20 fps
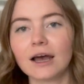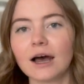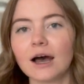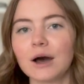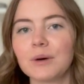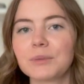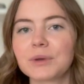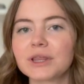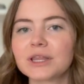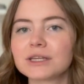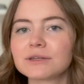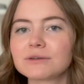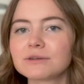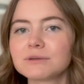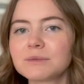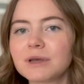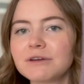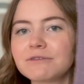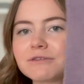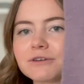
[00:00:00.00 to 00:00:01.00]
Um, but this was
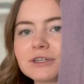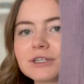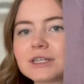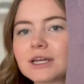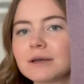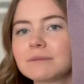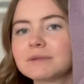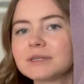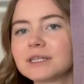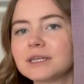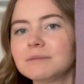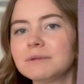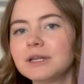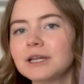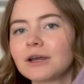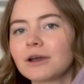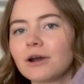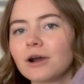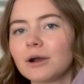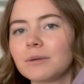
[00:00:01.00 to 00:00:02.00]
my first time seaming
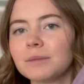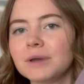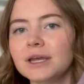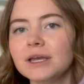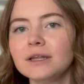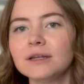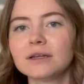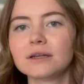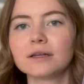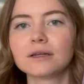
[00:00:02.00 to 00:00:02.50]
a garment.